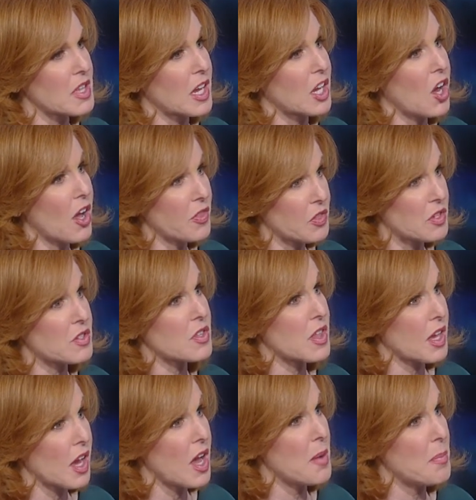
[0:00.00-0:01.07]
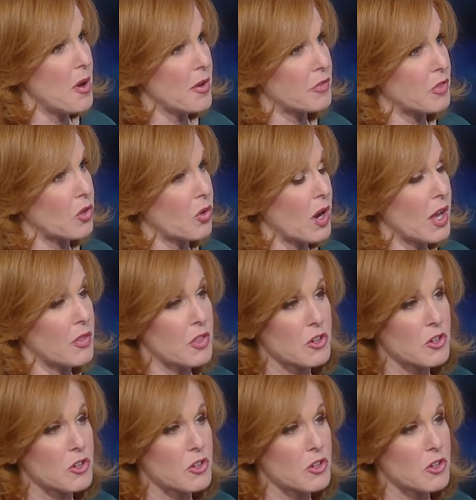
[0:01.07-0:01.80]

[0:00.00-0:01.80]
that got this thing up off the ground.